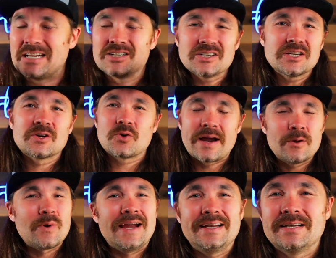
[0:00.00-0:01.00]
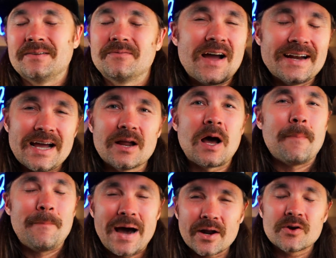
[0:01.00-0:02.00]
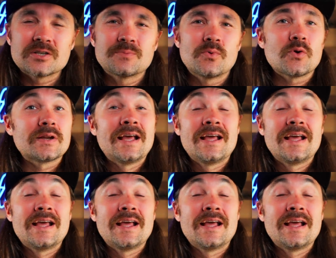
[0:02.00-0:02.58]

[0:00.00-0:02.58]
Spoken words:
it's just a great way to find out about our sport.